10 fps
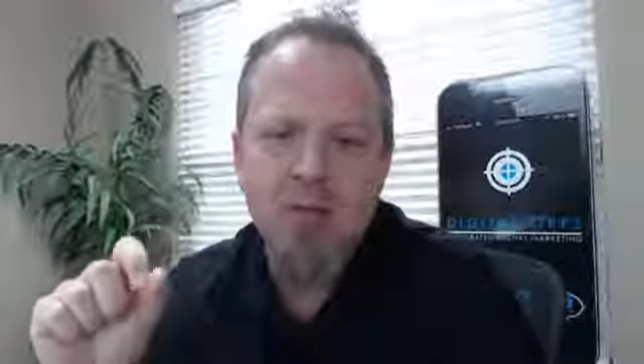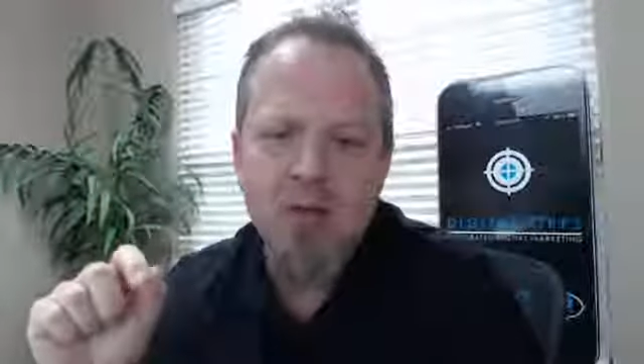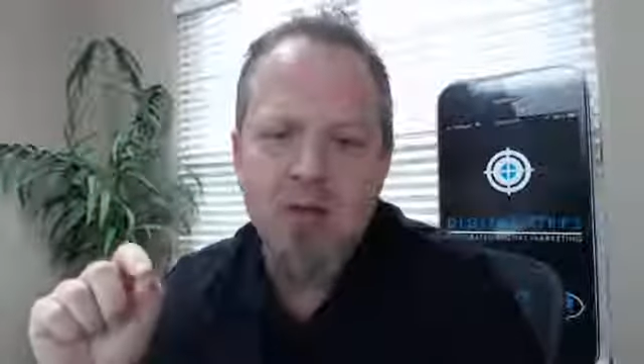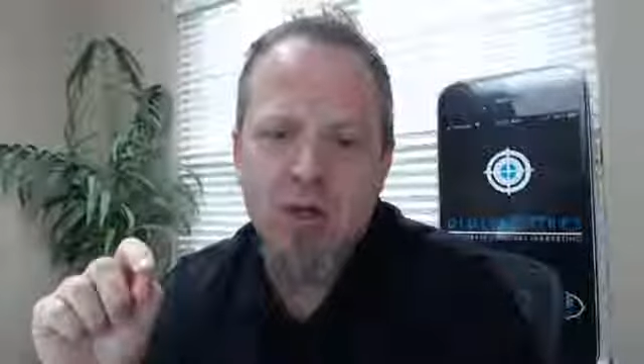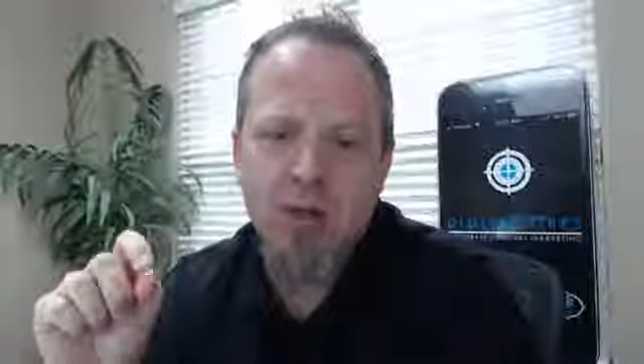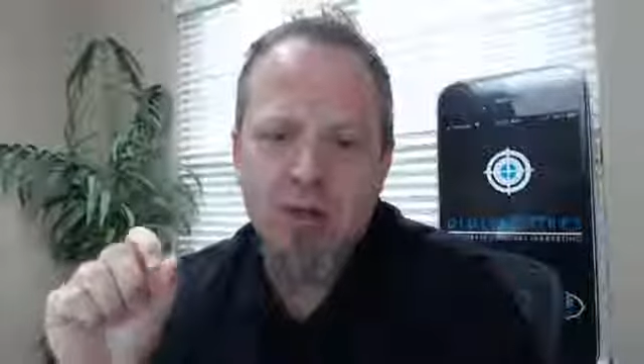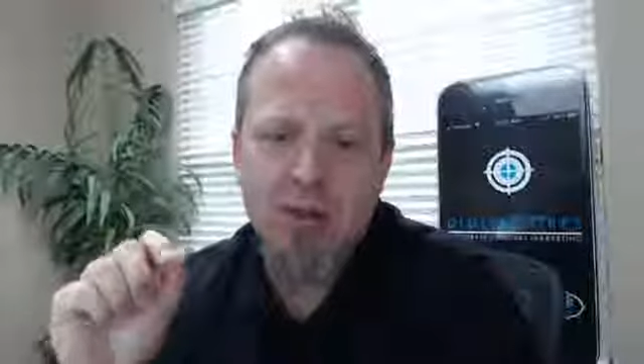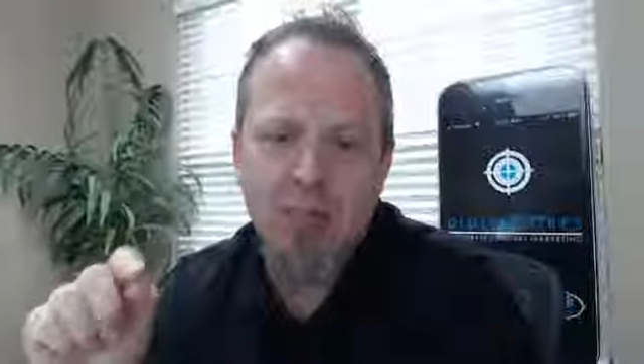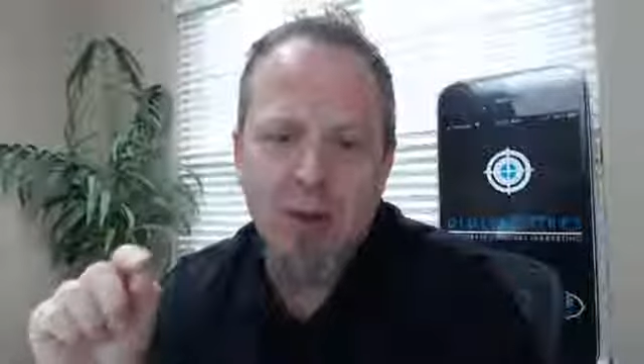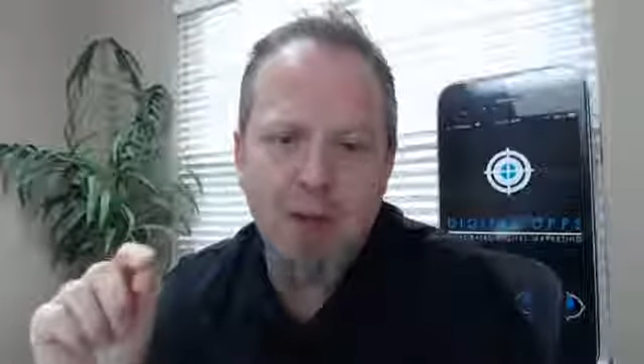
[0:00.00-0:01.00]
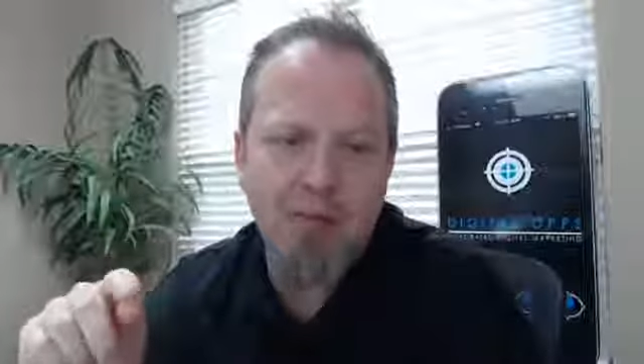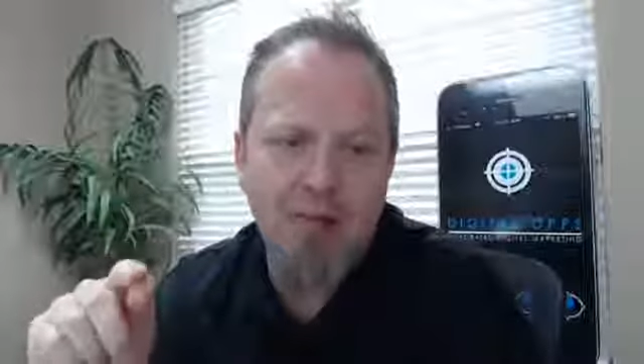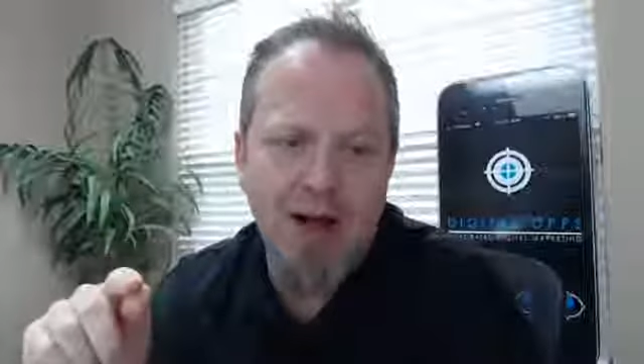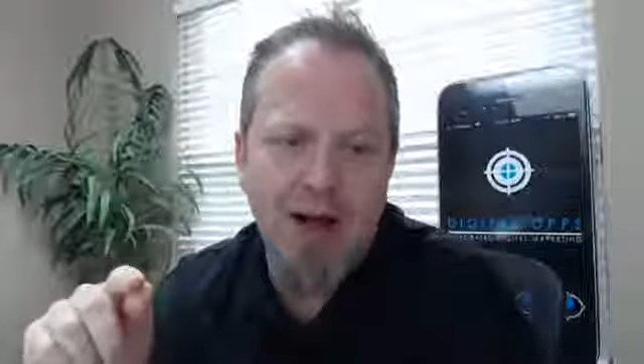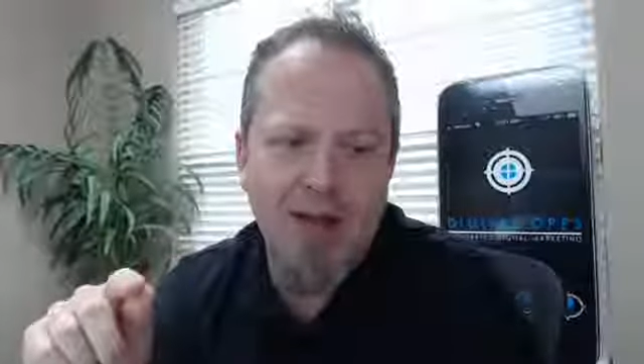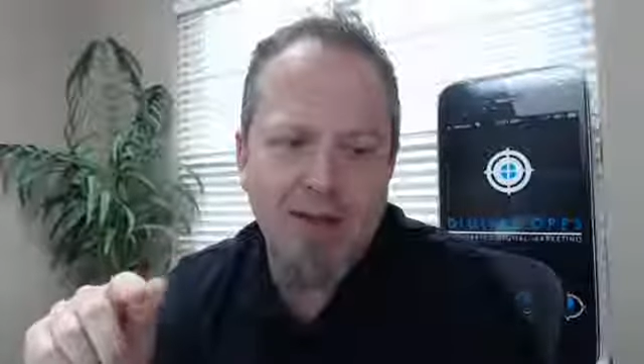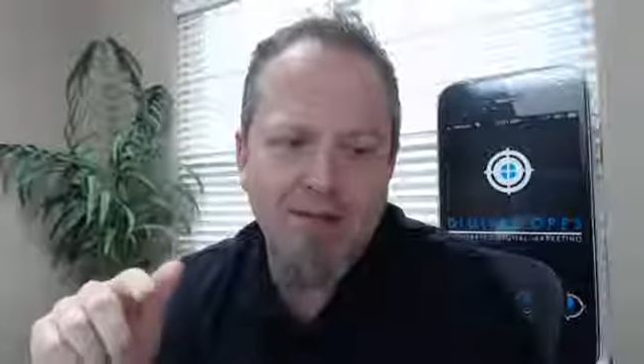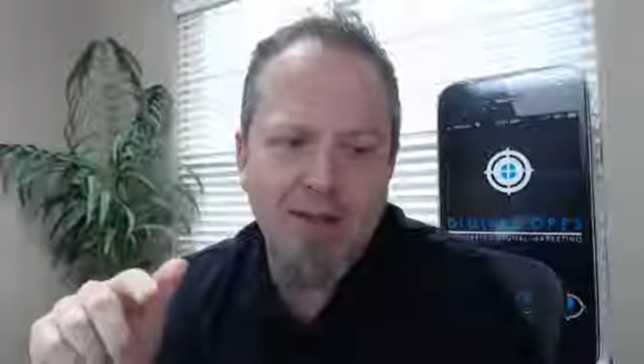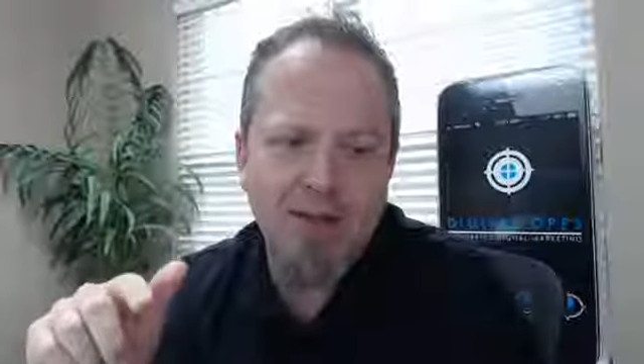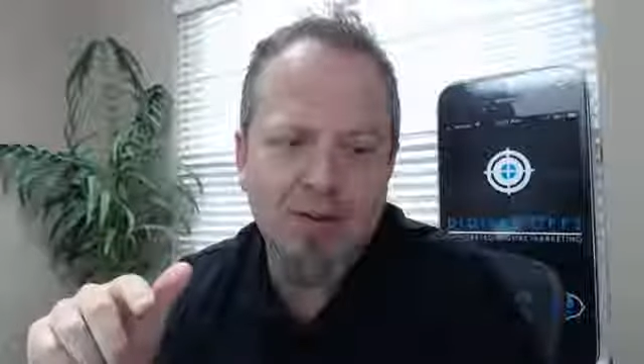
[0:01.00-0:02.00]
So step number
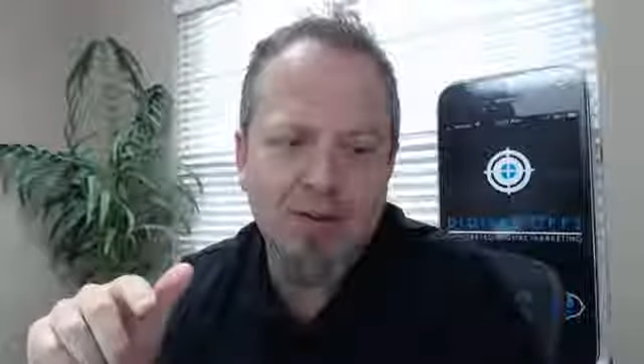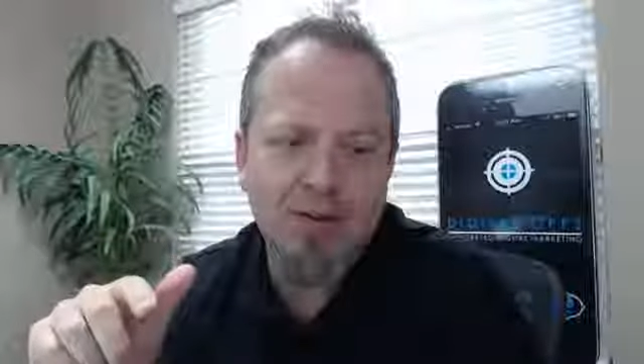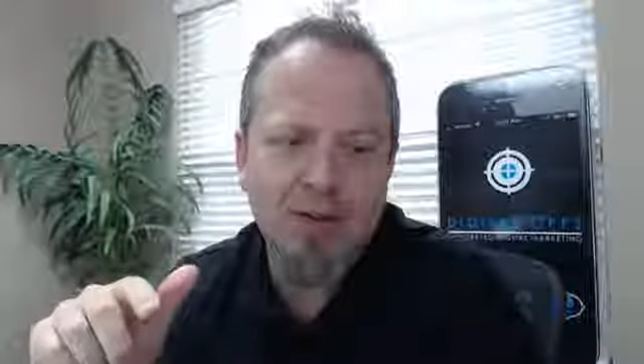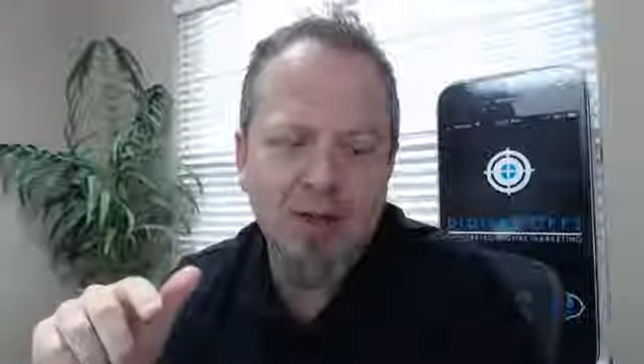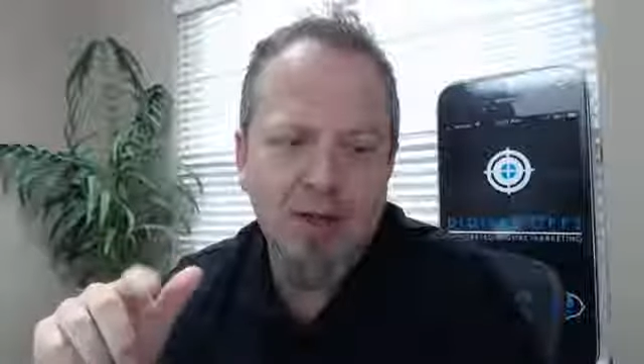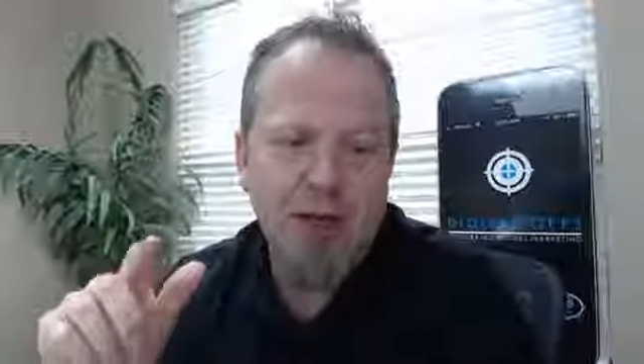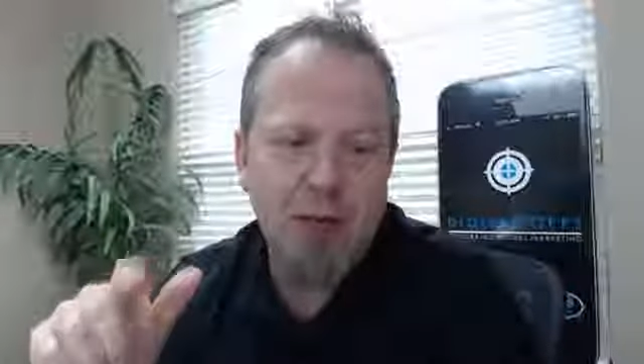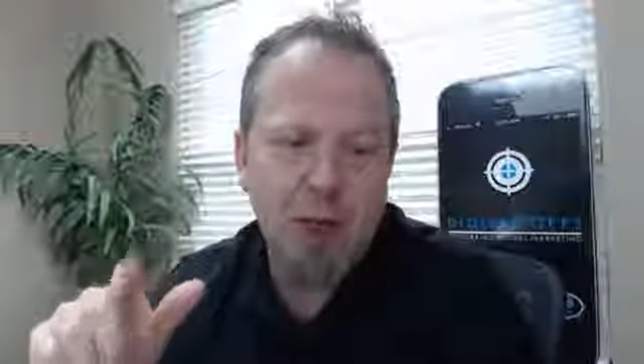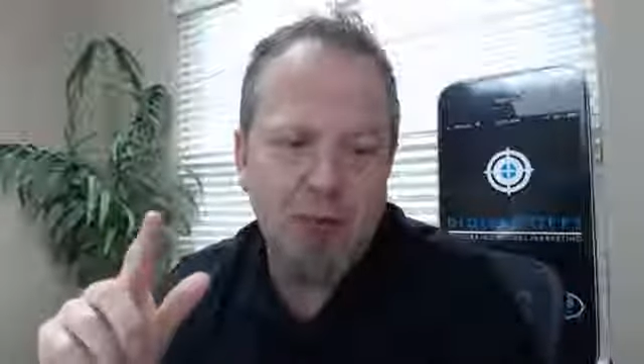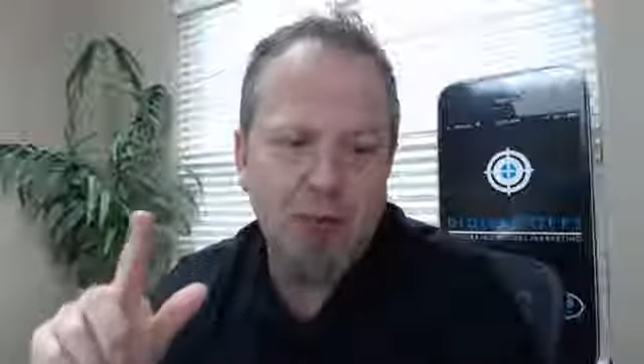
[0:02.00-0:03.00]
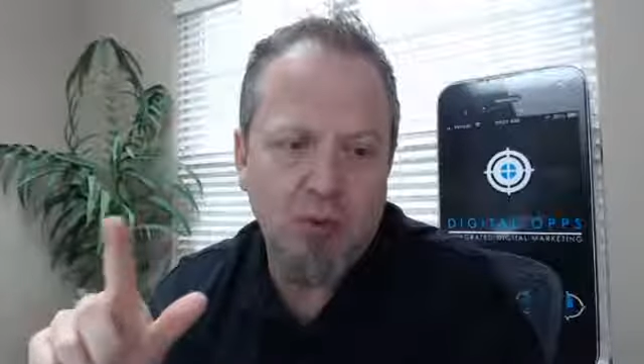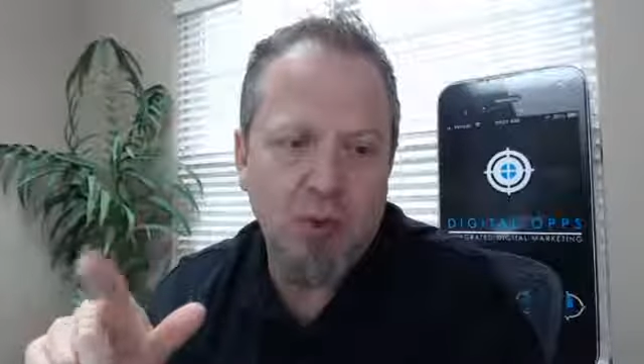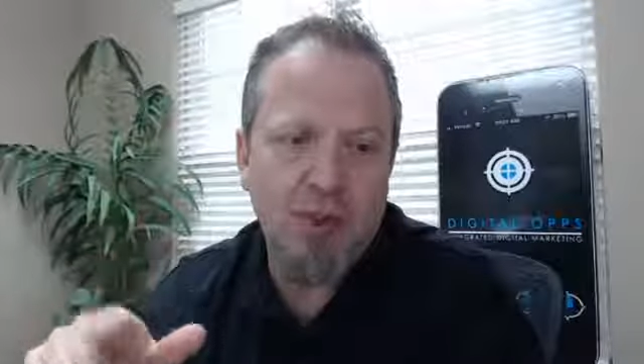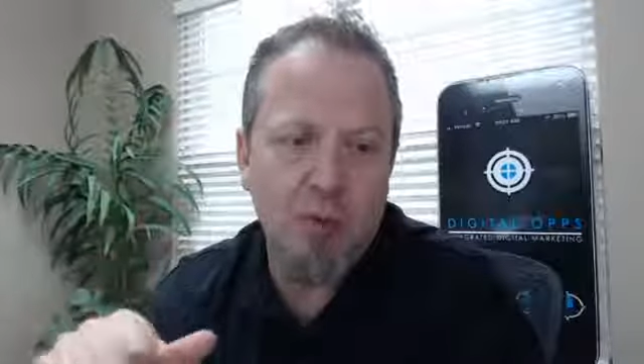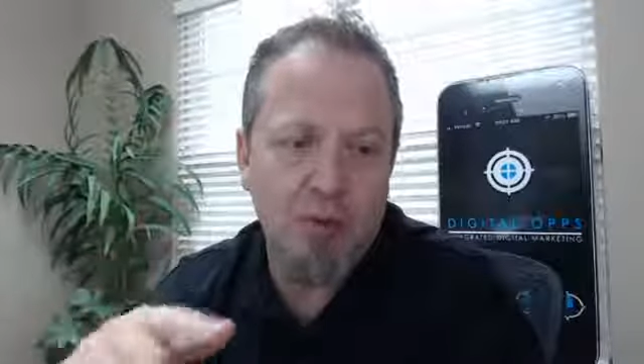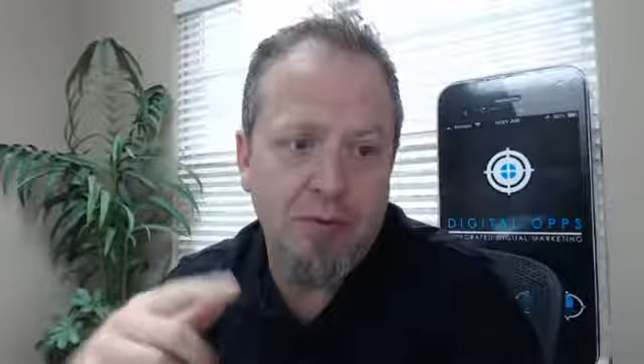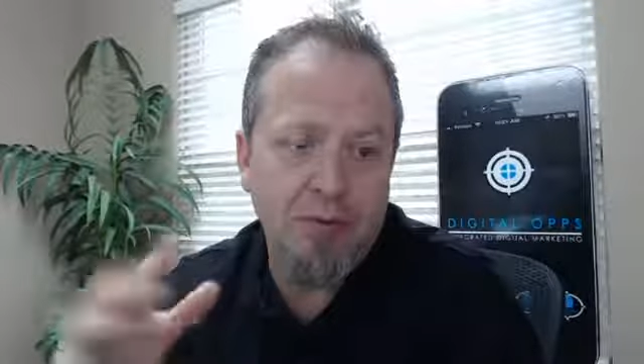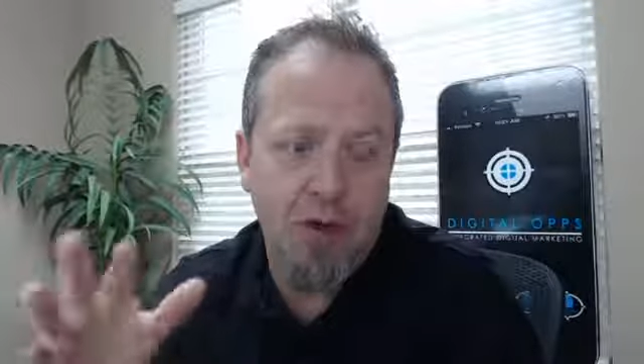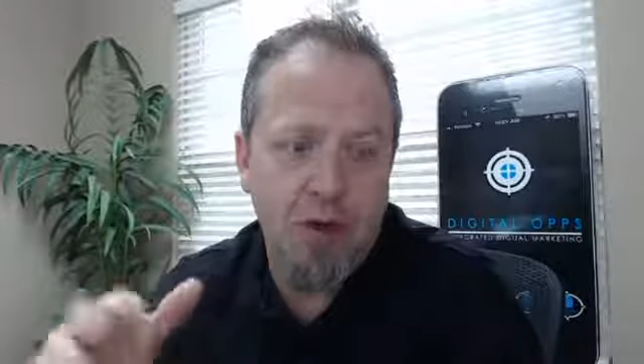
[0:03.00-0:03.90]
5 helps really with